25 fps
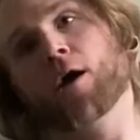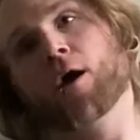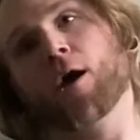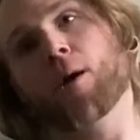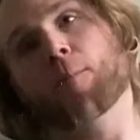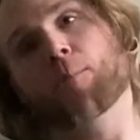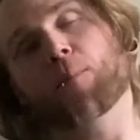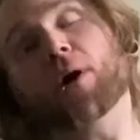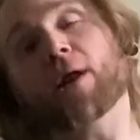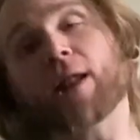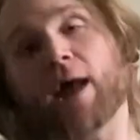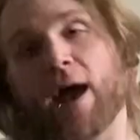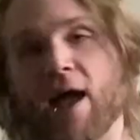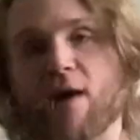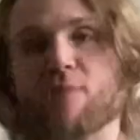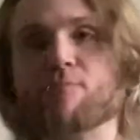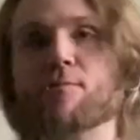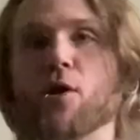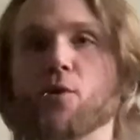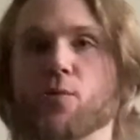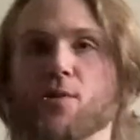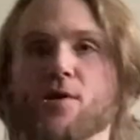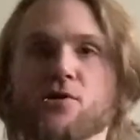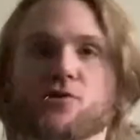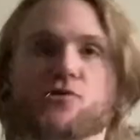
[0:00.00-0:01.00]
But I have my
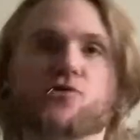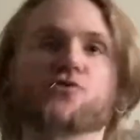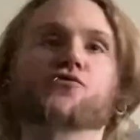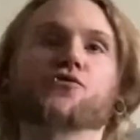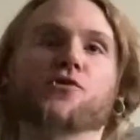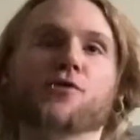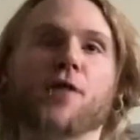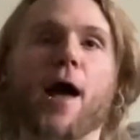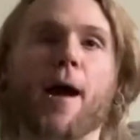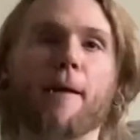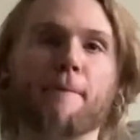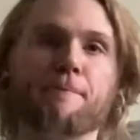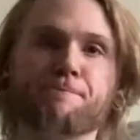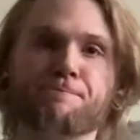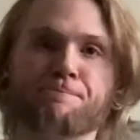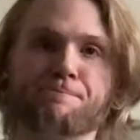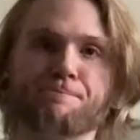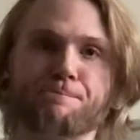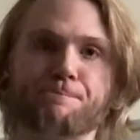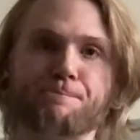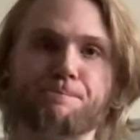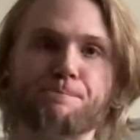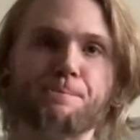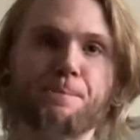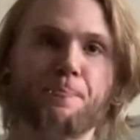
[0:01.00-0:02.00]
reasons for that.
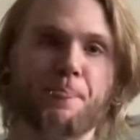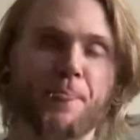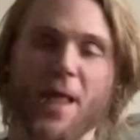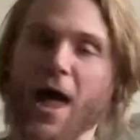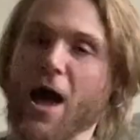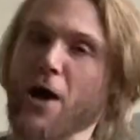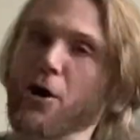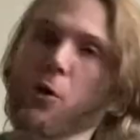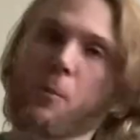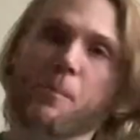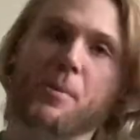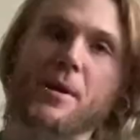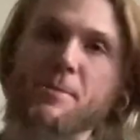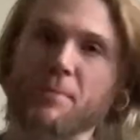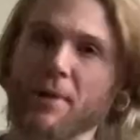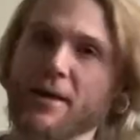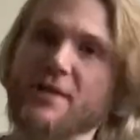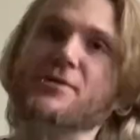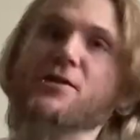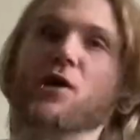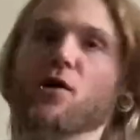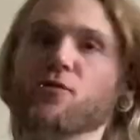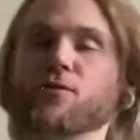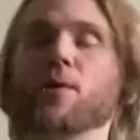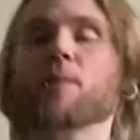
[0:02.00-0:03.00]
I don't beat
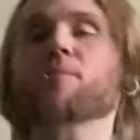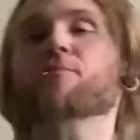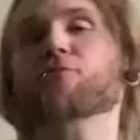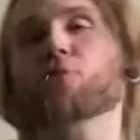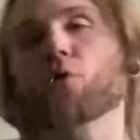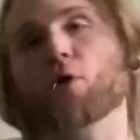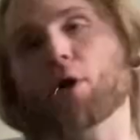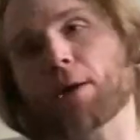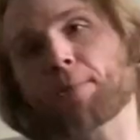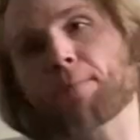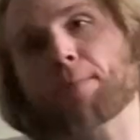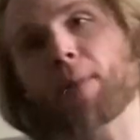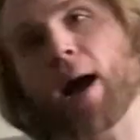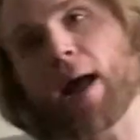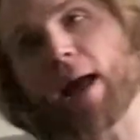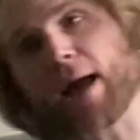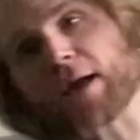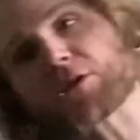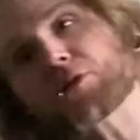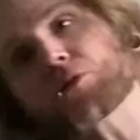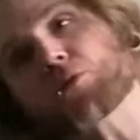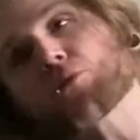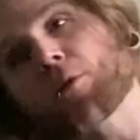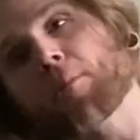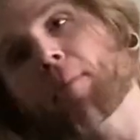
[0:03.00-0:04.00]
myself up for it. I
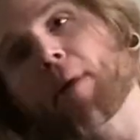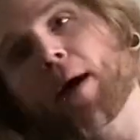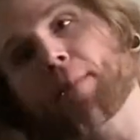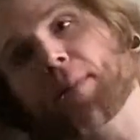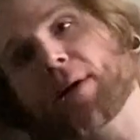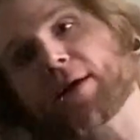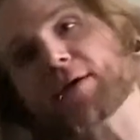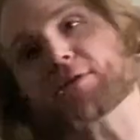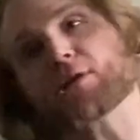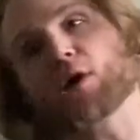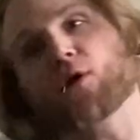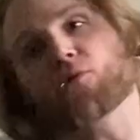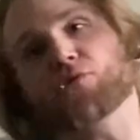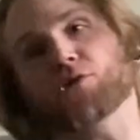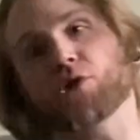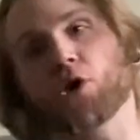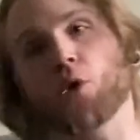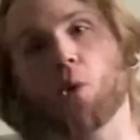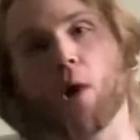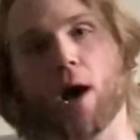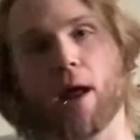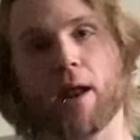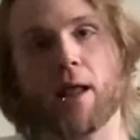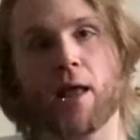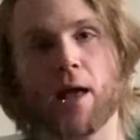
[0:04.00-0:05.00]
actually remind myself, you know
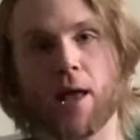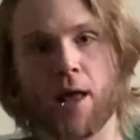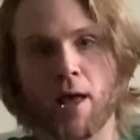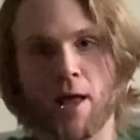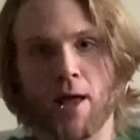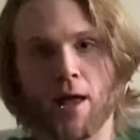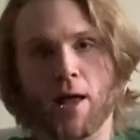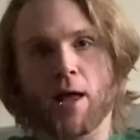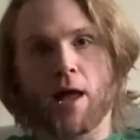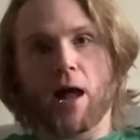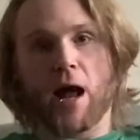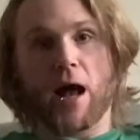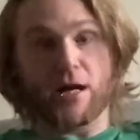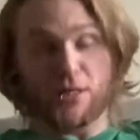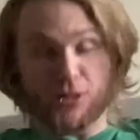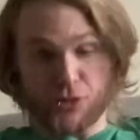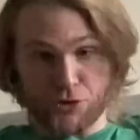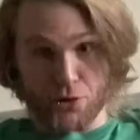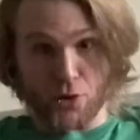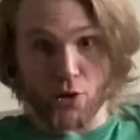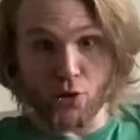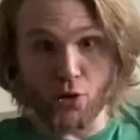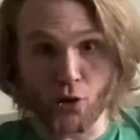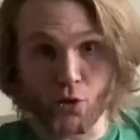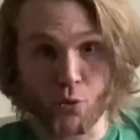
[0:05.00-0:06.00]
what? I
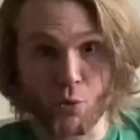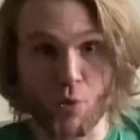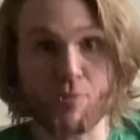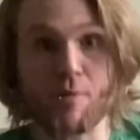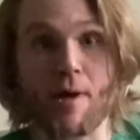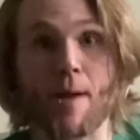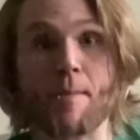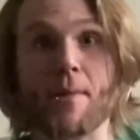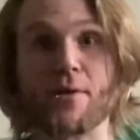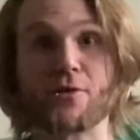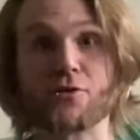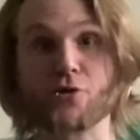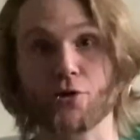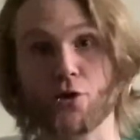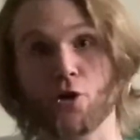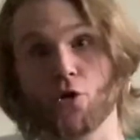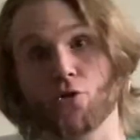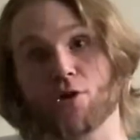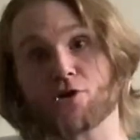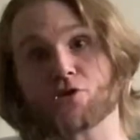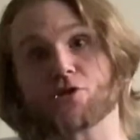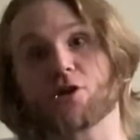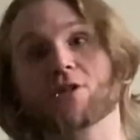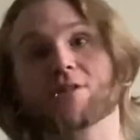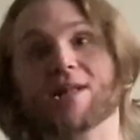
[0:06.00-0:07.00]
struggled with my mental
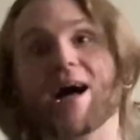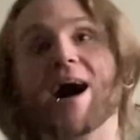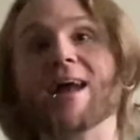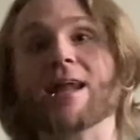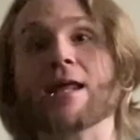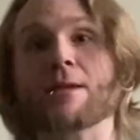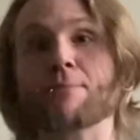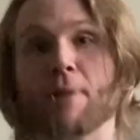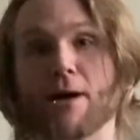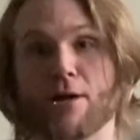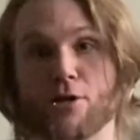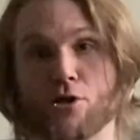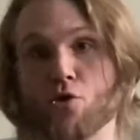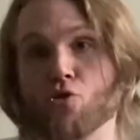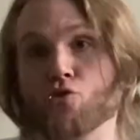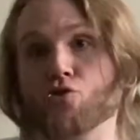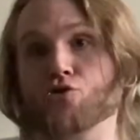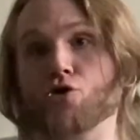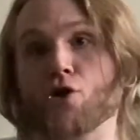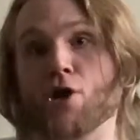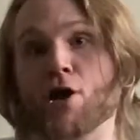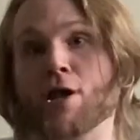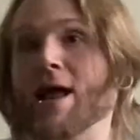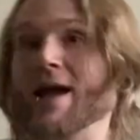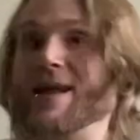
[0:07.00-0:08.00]
illness a lot in my youth
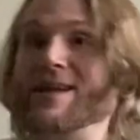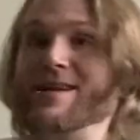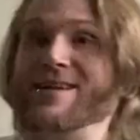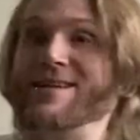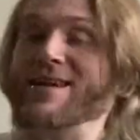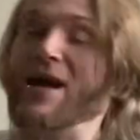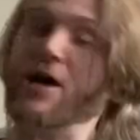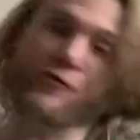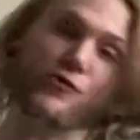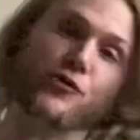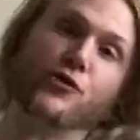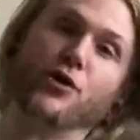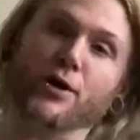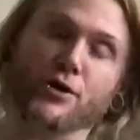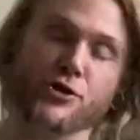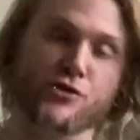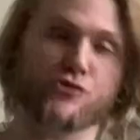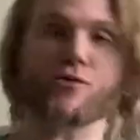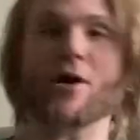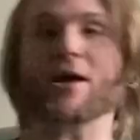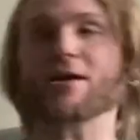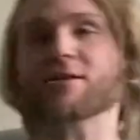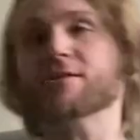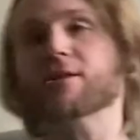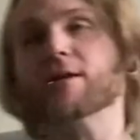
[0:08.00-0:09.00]
and I never
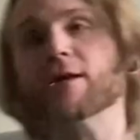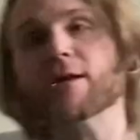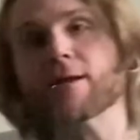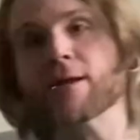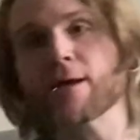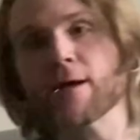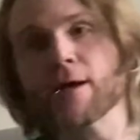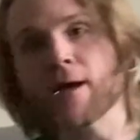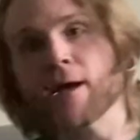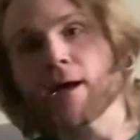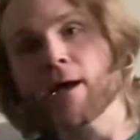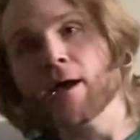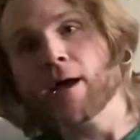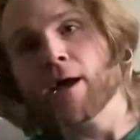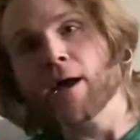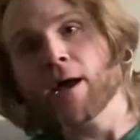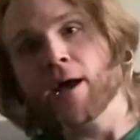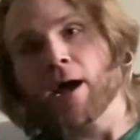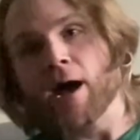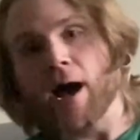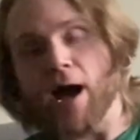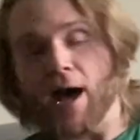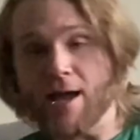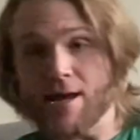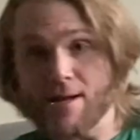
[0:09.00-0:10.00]
addressed it.
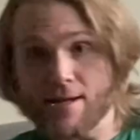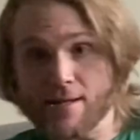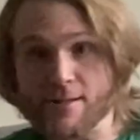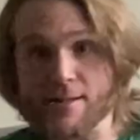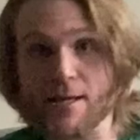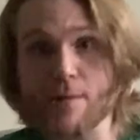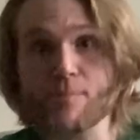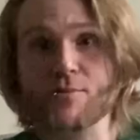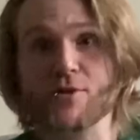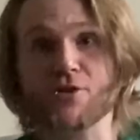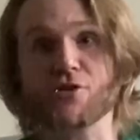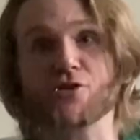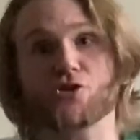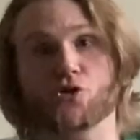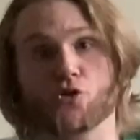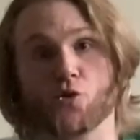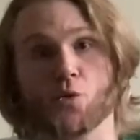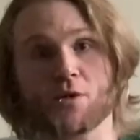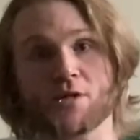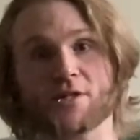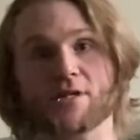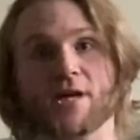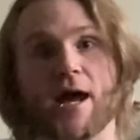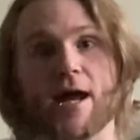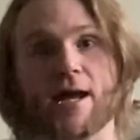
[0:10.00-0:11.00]
I had attempted
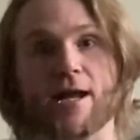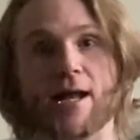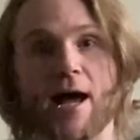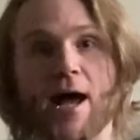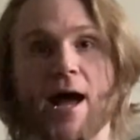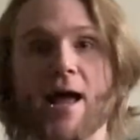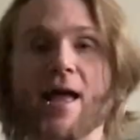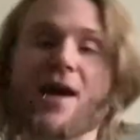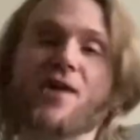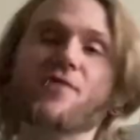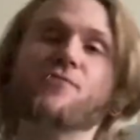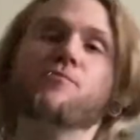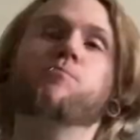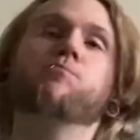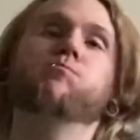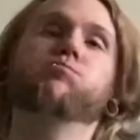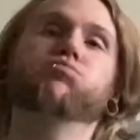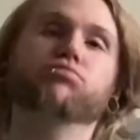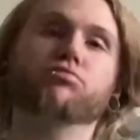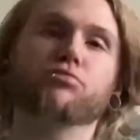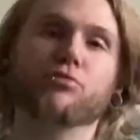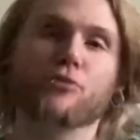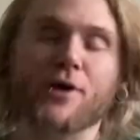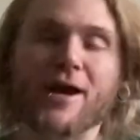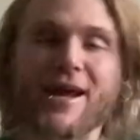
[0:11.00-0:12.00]
suicide. I have
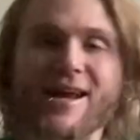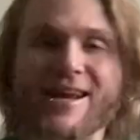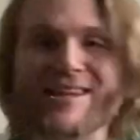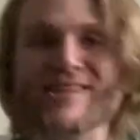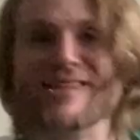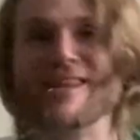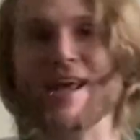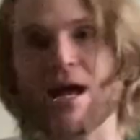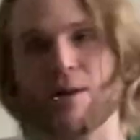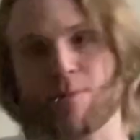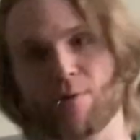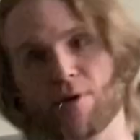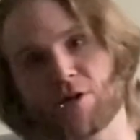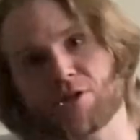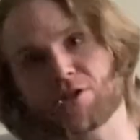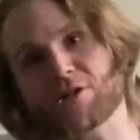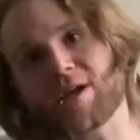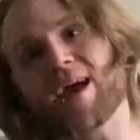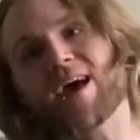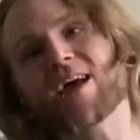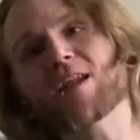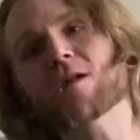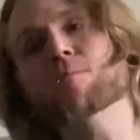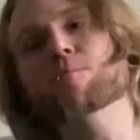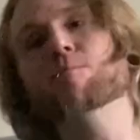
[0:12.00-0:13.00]
brain damage. I
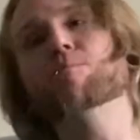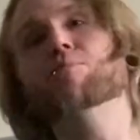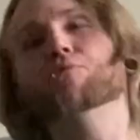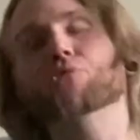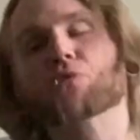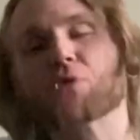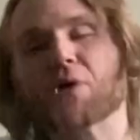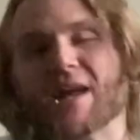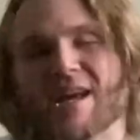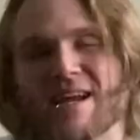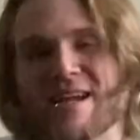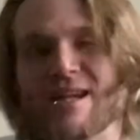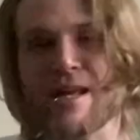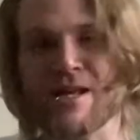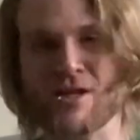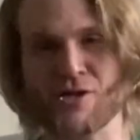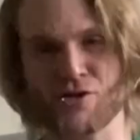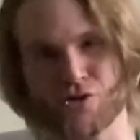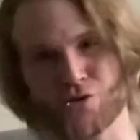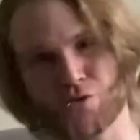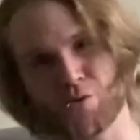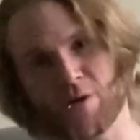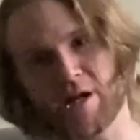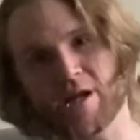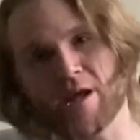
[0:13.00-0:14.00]
had a brain
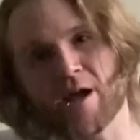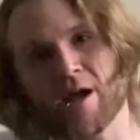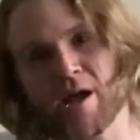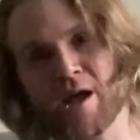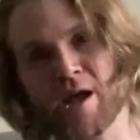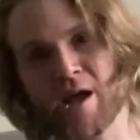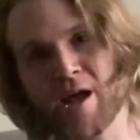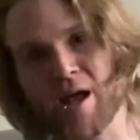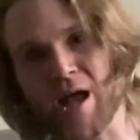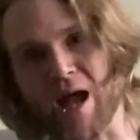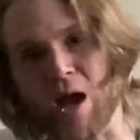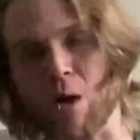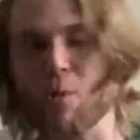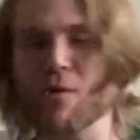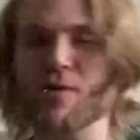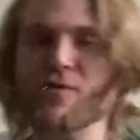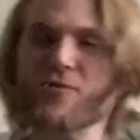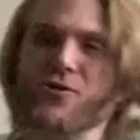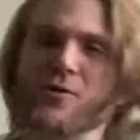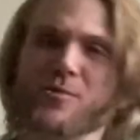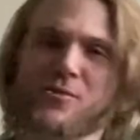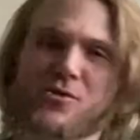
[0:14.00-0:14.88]
injury. I went from